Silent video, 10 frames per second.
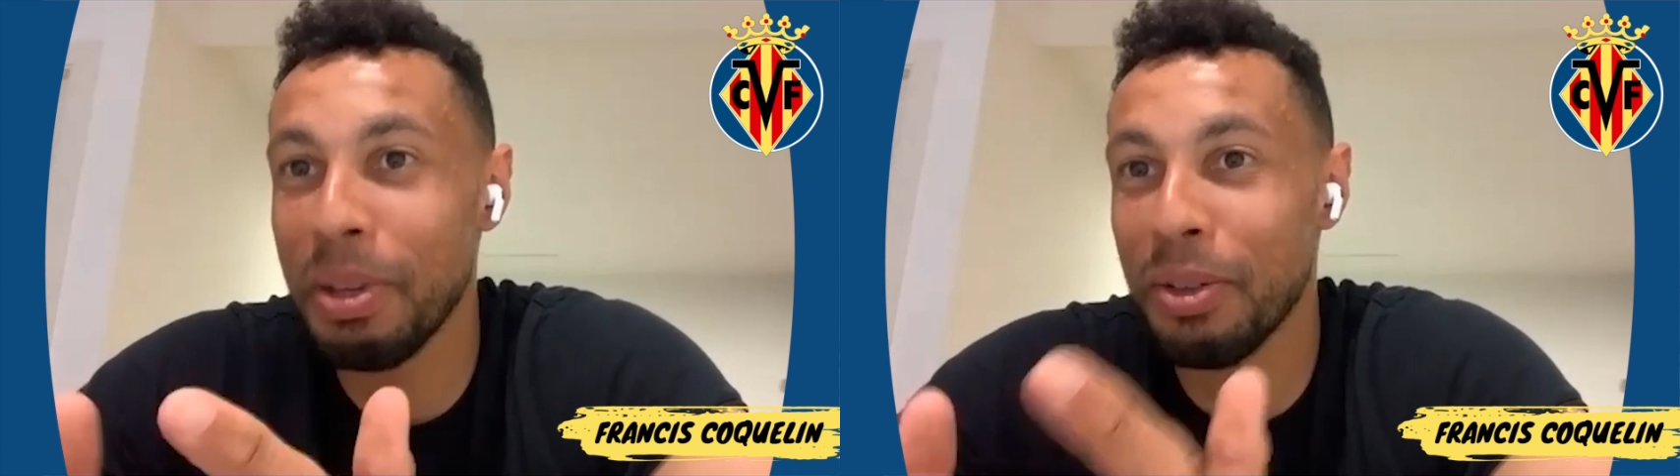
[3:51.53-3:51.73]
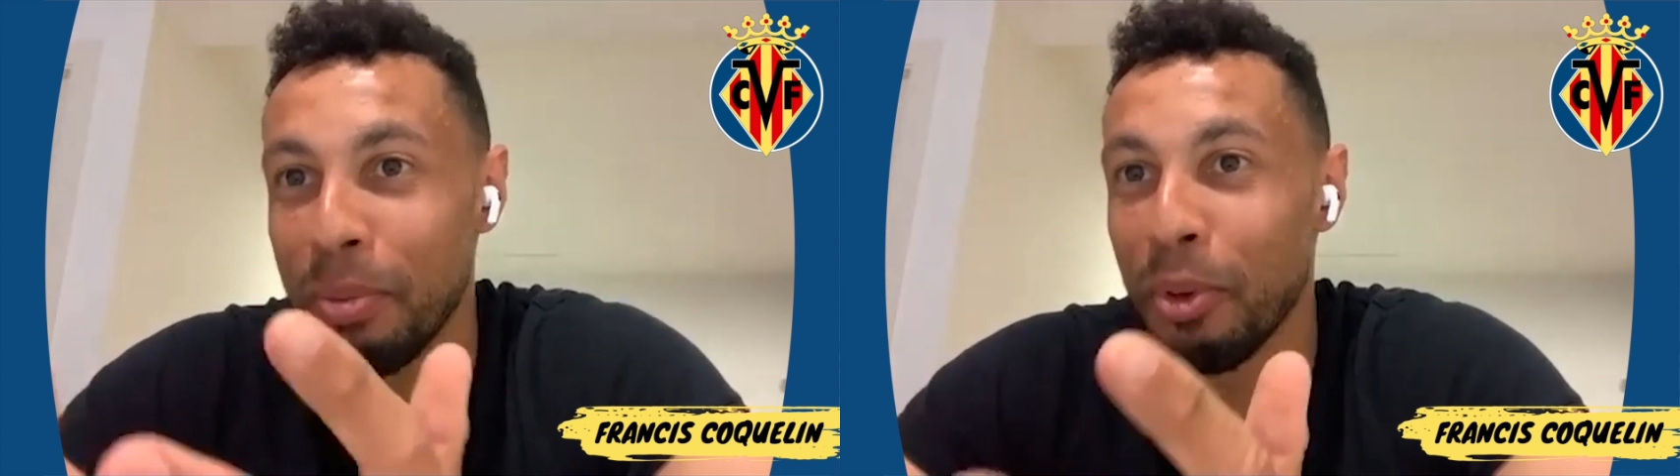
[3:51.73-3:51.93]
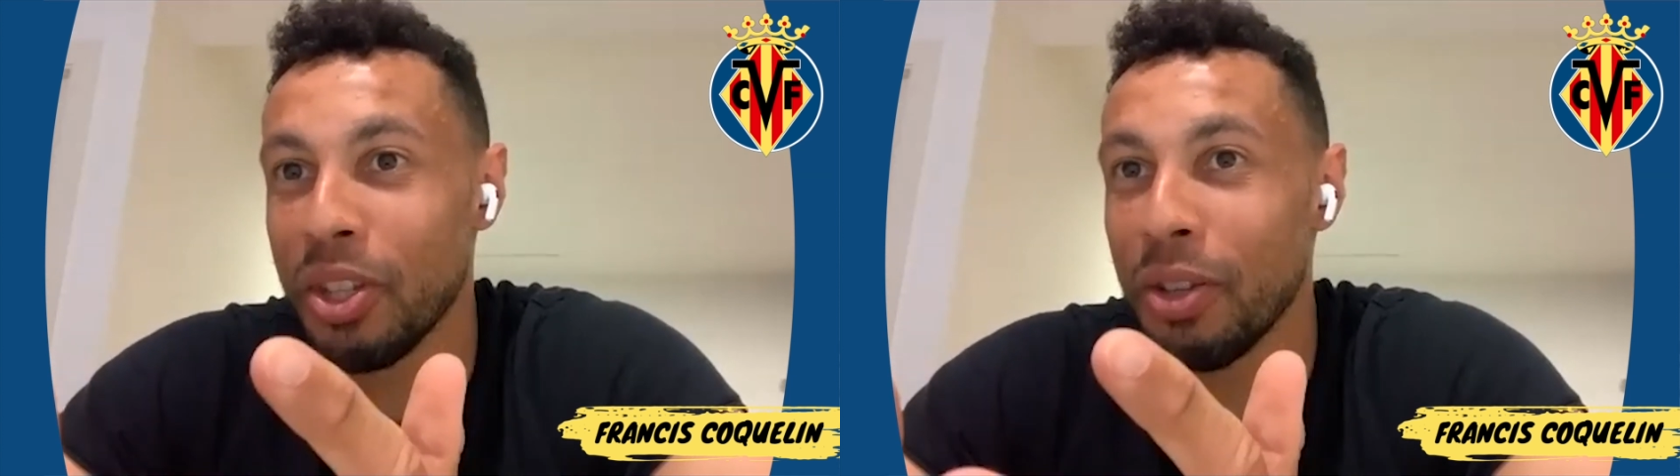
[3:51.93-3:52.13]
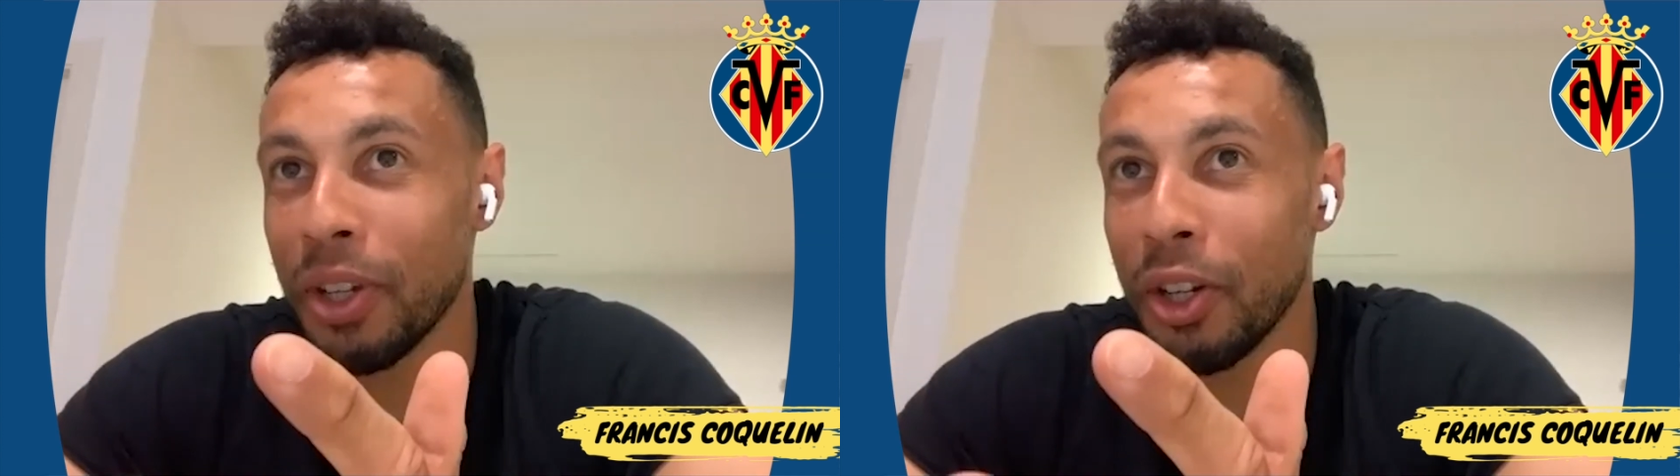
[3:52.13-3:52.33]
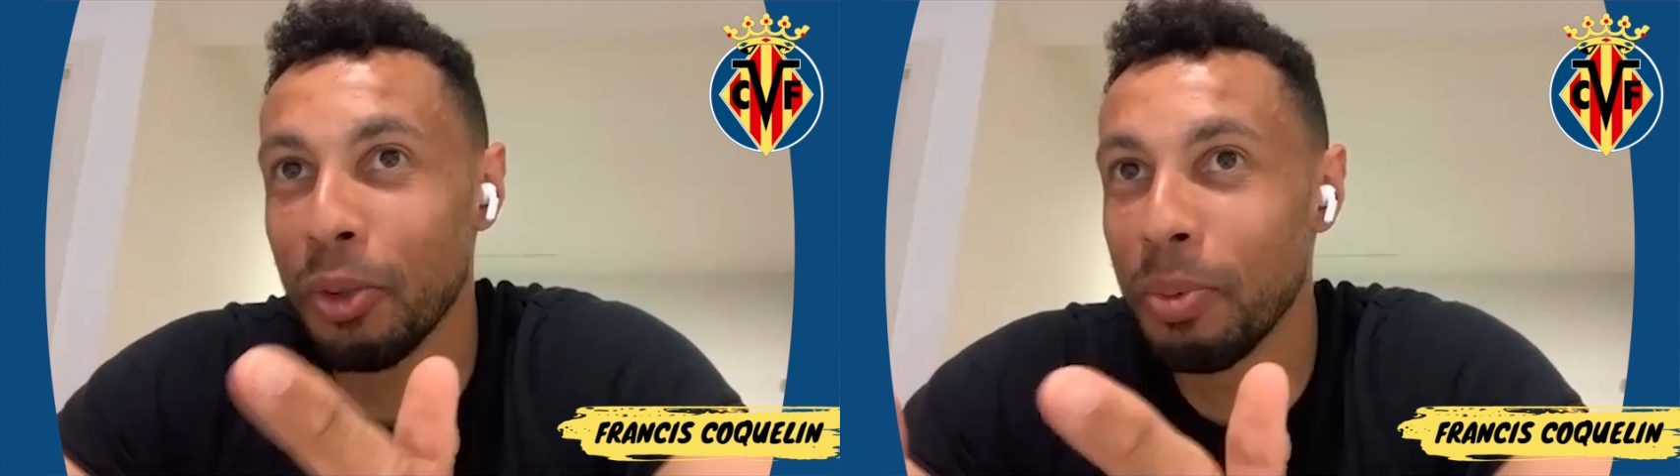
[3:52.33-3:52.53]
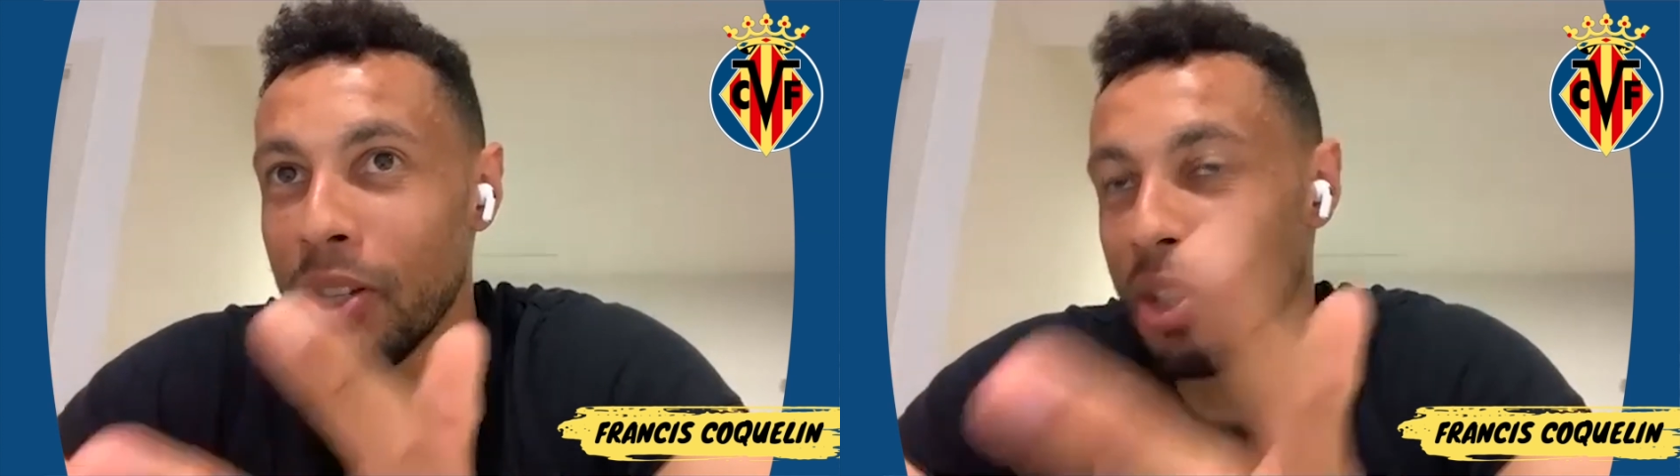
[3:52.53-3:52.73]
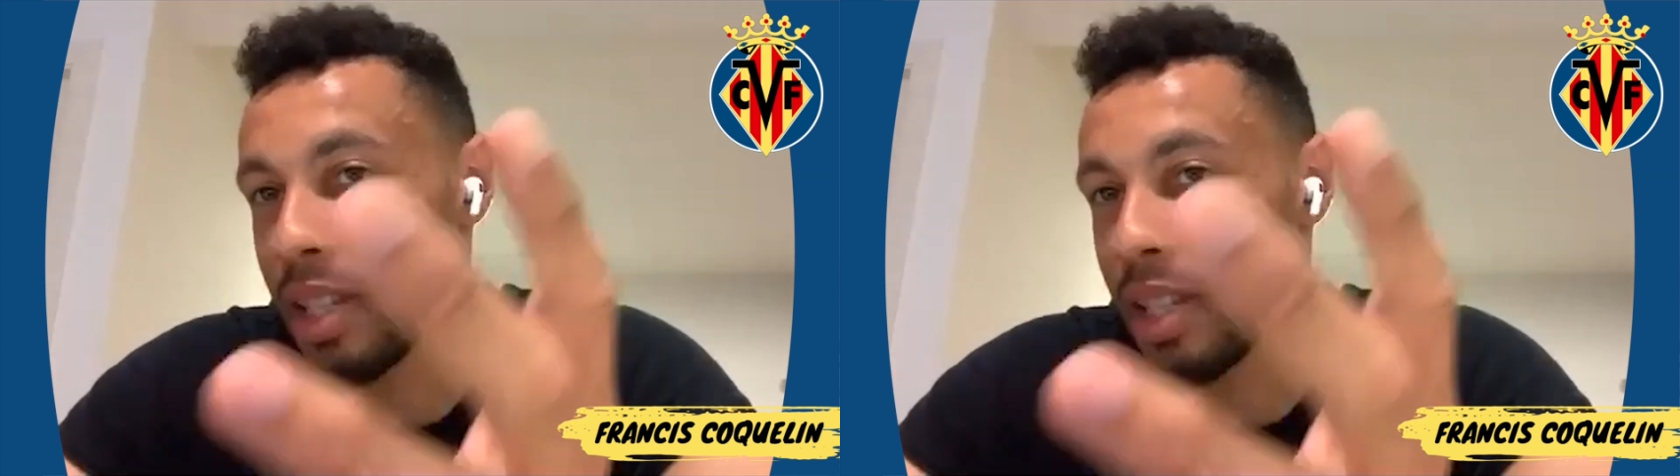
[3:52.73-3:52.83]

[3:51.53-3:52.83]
be even more difficult because,